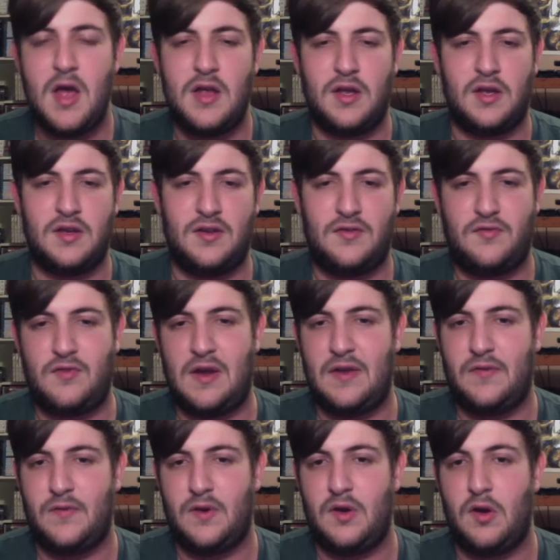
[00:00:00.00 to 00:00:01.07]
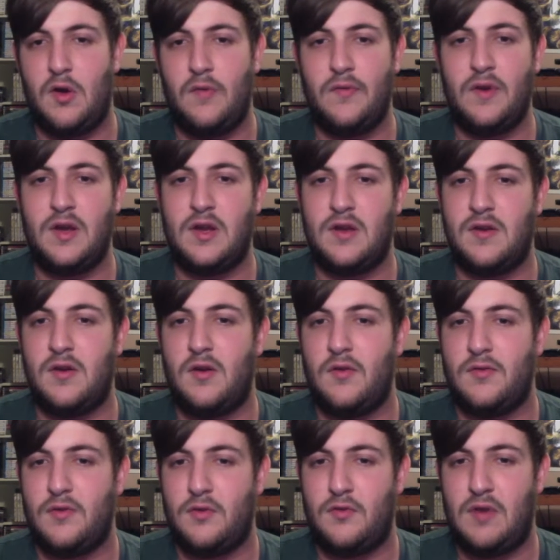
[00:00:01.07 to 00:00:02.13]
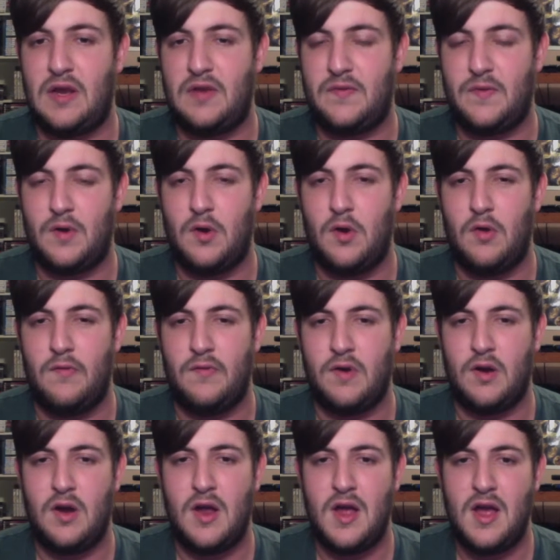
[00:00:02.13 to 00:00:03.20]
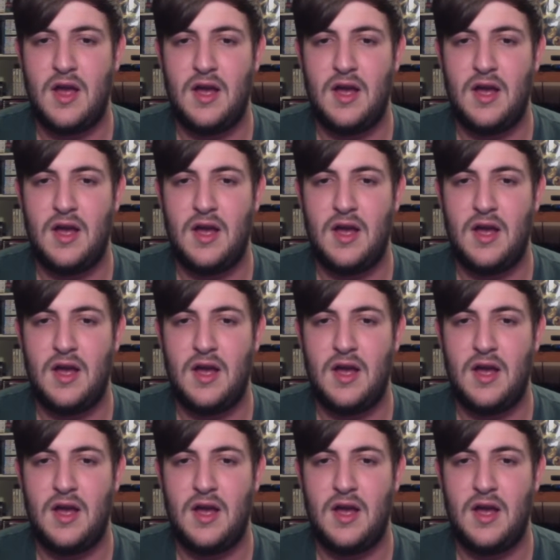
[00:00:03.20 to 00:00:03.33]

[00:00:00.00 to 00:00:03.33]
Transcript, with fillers: you can just transfer it over, and you can also transfer over